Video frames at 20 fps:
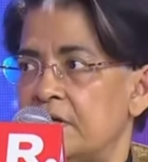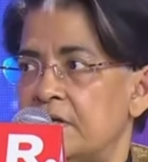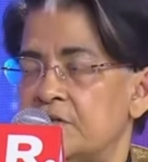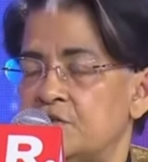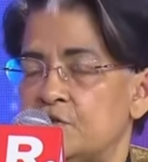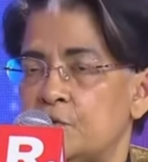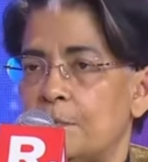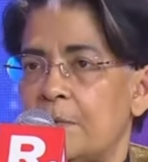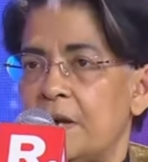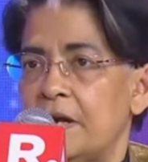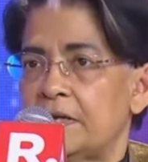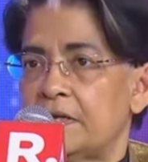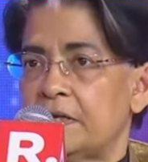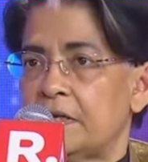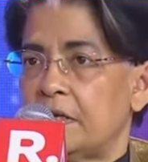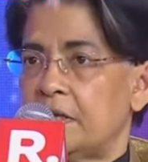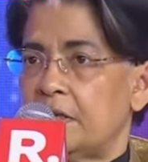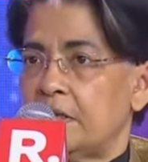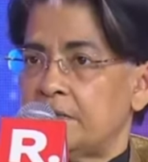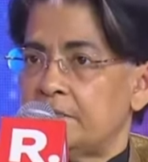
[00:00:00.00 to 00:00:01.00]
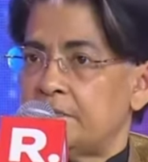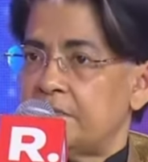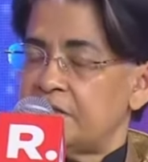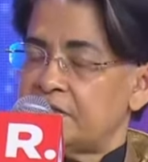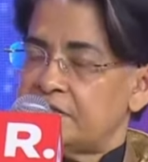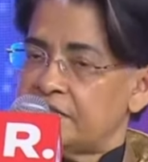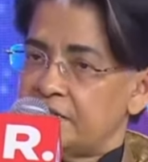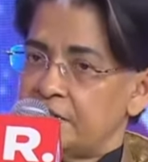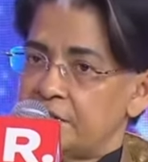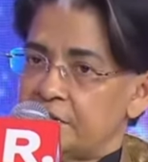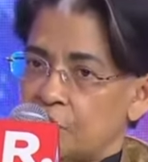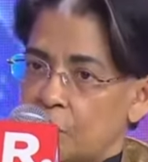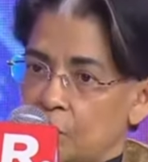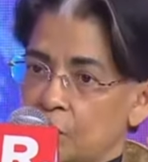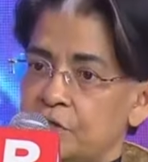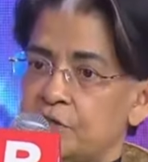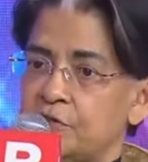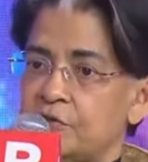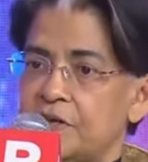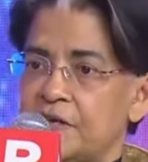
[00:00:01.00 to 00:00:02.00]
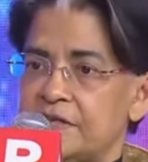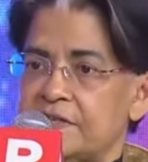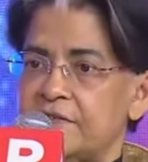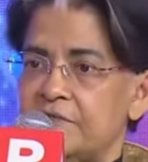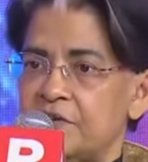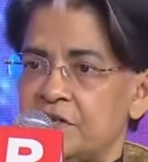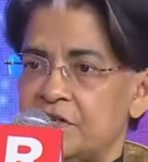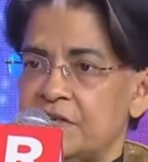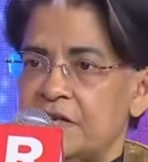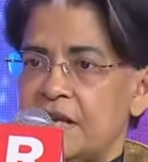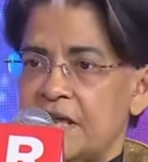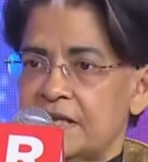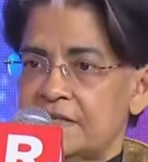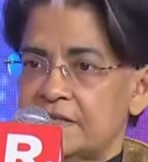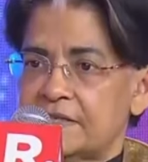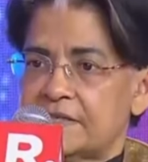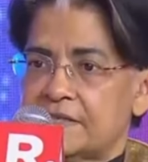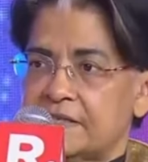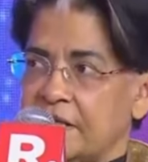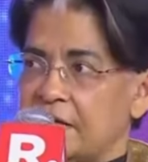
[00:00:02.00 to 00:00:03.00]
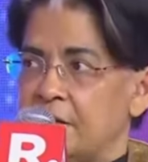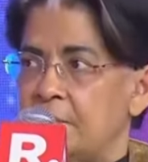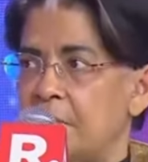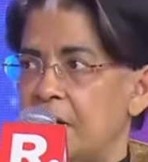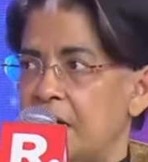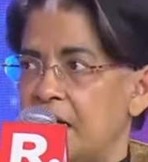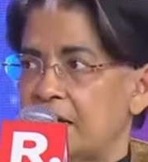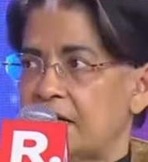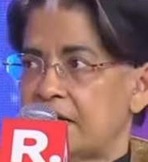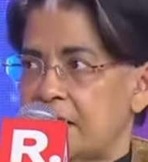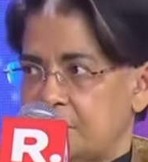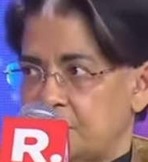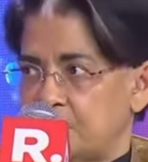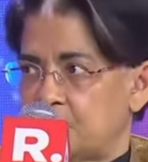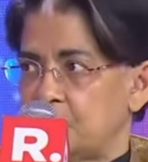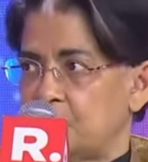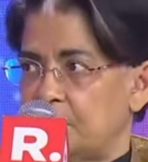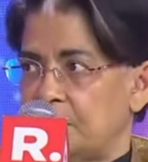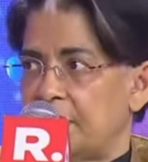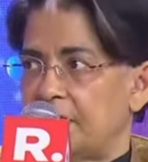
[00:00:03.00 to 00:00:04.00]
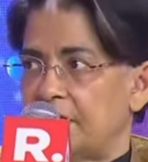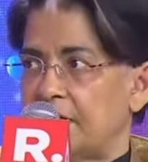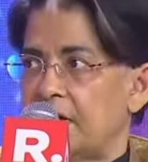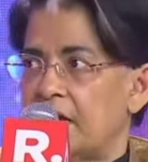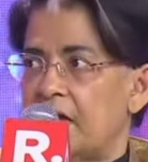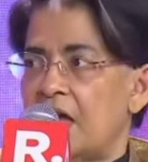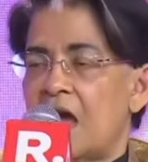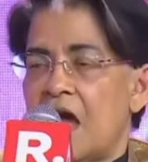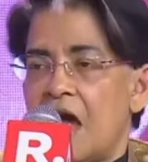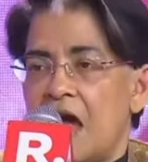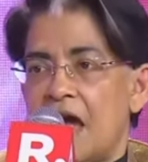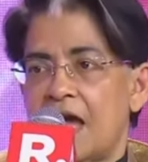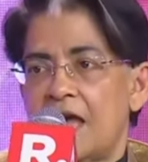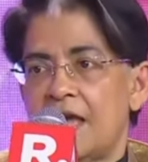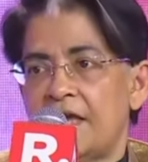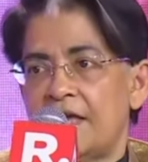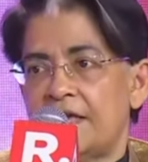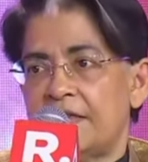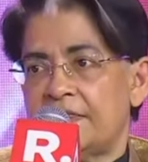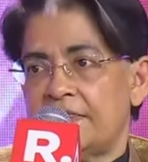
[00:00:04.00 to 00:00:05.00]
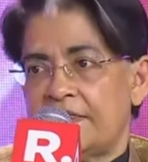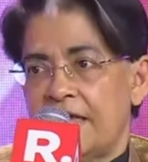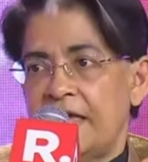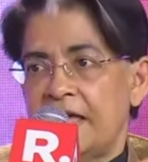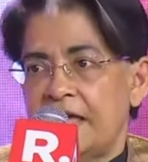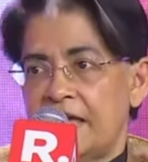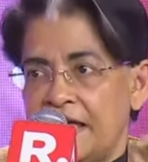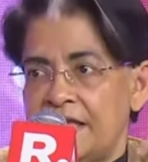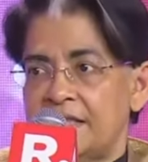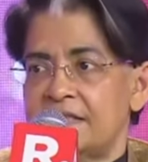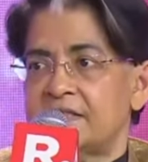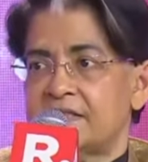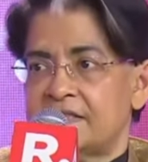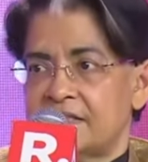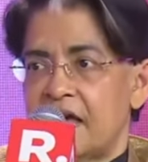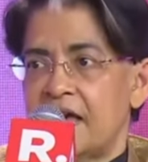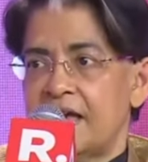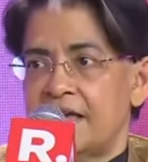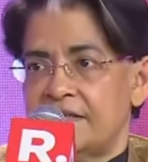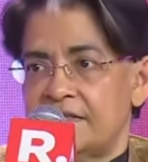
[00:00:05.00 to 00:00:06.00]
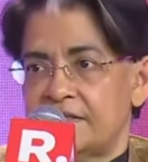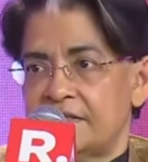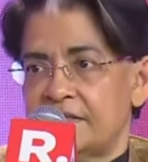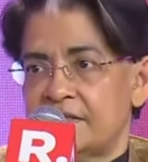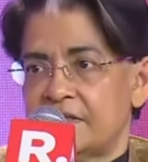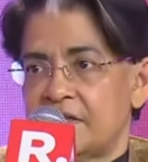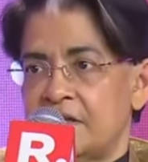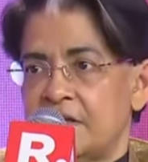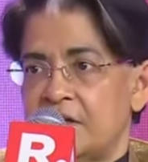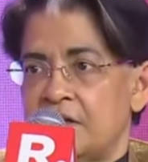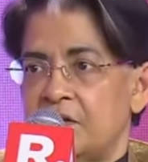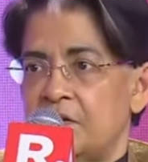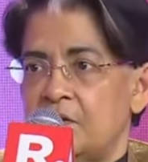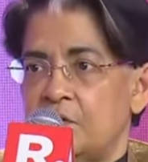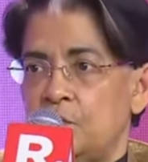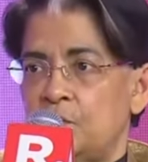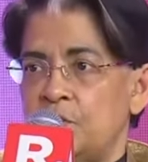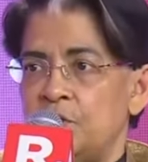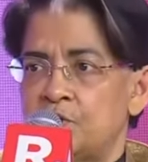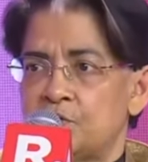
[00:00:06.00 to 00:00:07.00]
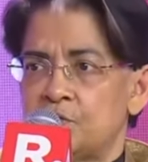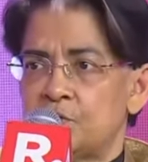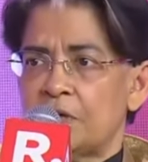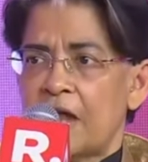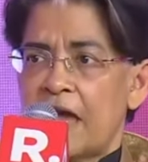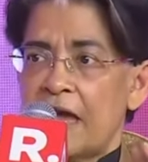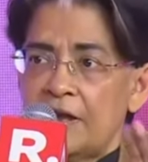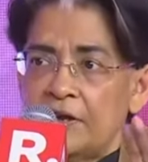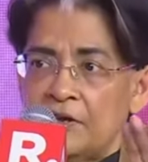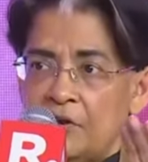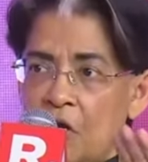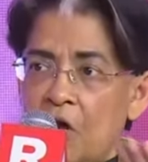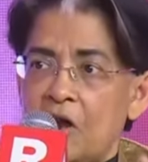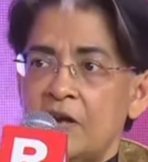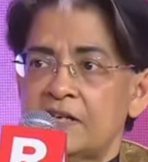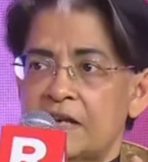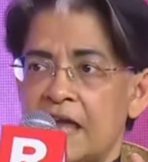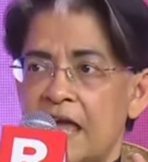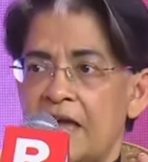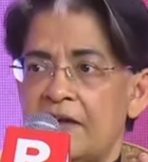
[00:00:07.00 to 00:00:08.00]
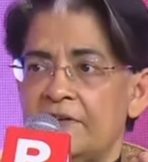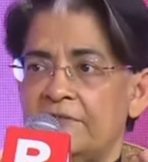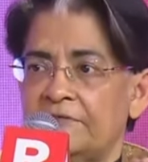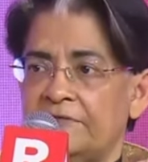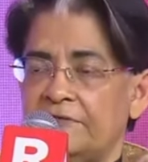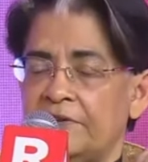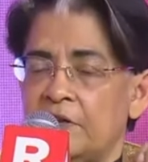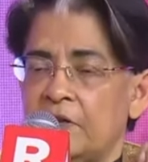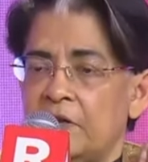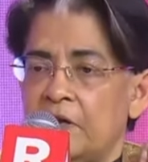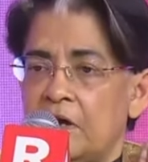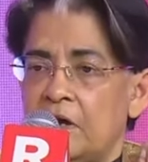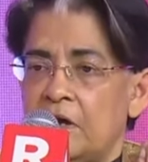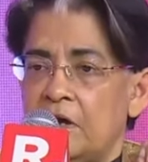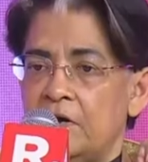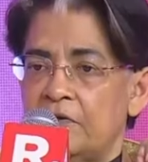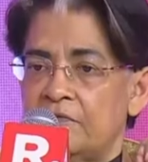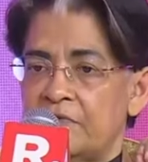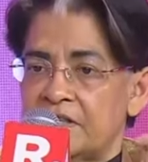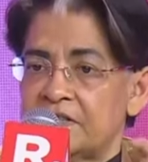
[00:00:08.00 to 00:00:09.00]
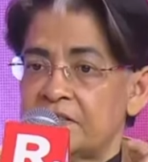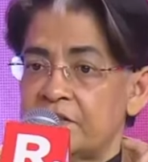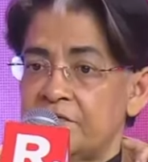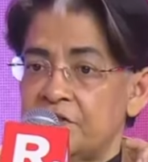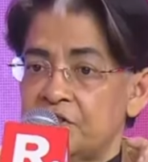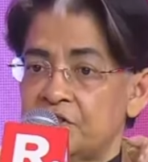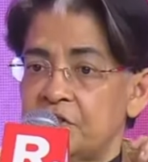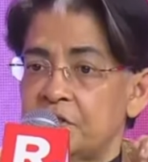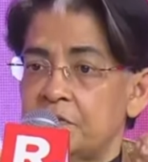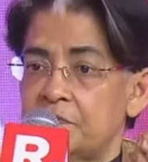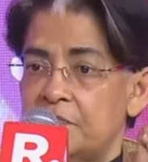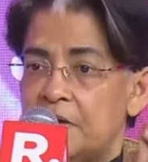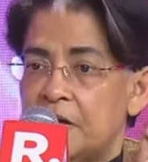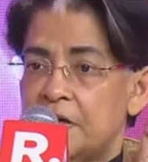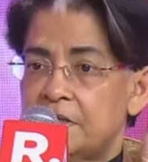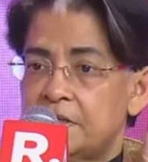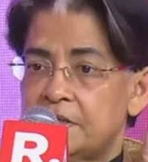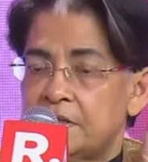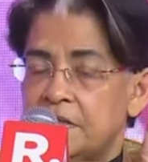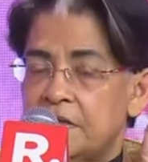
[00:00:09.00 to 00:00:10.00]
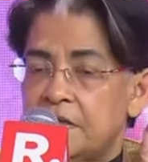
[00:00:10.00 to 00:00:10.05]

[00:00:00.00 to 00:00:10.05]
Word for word: So, but since also reservation has a stigma attached to it, I think in science uh, we should not have uh, reservation but